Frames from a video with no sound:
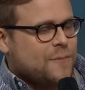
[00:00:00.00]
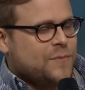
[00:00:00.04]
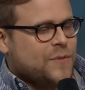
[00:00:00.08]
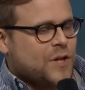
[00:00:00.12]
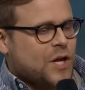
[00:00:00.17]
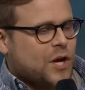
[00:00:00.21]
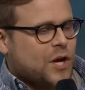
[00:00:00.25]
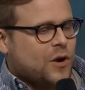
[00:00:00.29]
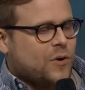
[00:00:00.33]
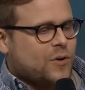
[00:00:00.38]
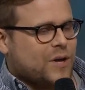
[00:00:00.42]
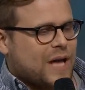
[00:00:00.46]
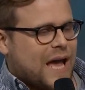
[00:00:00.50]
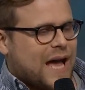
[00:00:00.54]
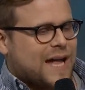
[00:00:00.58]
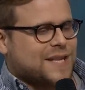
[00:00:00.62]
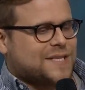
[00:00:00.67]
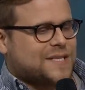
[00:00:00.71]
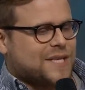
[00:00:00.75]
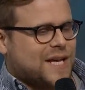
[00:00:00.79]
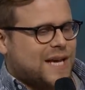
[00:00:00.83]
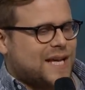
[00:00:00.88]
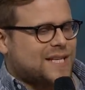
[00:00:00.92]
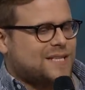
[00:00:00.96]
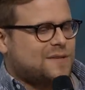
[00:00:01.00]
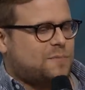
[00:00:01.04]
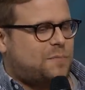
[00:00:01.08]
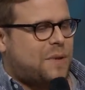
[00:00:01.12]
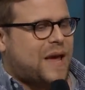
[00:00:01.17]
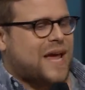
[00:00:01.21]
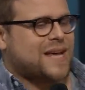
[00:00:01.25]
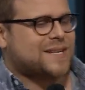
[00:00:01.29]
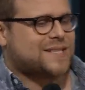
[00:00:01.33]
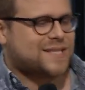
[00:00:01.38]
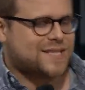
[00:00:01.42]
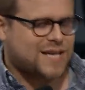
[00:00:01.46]
you know, yeah, it's it's
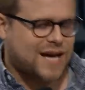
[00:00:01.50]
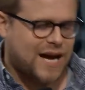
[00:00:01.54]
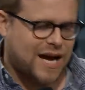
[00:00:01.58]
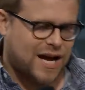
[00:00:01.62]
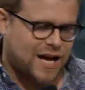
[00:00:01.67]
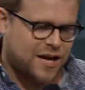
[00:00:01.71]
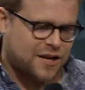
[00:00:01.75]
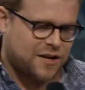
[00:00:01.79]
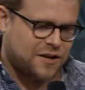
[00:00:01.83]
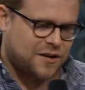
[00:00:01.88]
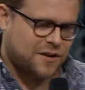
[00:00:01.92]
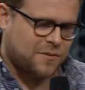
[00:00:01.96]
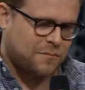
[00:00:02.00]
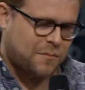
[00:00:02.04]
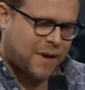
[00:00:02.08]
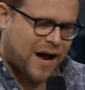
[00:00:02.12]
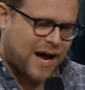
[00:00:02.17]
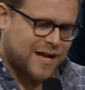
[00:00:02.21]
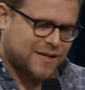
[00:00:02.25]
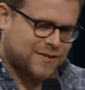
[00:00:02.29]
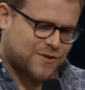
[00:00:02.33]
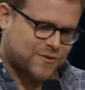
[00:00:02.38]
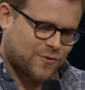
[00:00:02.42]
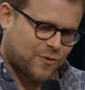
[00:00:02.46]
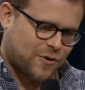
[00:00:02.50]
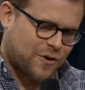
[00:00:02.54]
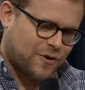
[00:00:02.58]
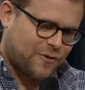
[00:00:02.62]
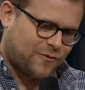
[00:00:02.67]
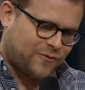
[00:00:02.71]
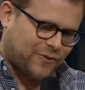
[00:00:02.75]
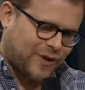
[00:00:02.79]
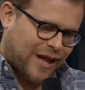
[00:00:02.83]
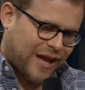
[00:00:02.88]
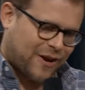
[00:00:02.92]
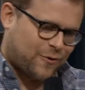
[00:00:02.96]
based on my sort
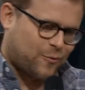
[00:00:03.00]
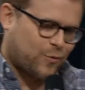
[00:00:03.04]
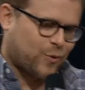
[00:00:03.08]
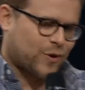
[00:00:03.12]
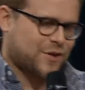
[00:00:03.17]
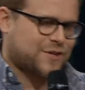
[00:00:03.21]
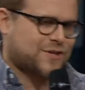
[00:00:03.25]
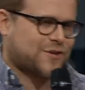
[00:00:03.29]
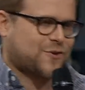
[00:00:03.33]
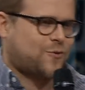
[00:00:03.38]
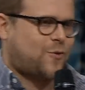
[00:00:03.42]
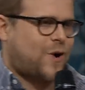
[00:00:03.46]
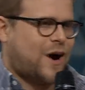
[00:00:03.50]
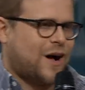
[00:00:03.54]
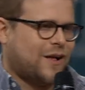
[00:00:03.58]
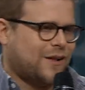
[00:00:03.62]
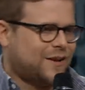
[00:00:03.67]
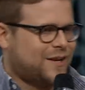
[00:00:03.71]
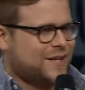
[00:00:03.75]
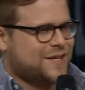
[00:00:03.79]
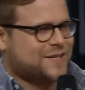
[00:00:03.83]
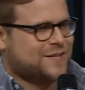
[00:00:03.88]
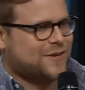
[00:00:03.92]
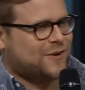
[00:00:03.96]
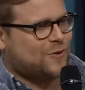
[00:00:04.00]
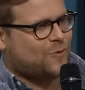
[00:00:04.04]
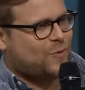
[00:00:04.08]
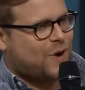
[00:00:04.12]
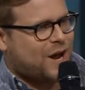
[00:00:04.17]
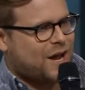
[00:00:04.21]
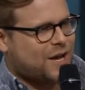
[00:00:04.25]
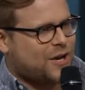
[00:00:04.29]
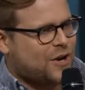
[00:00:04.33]
of like worst qualities in a way.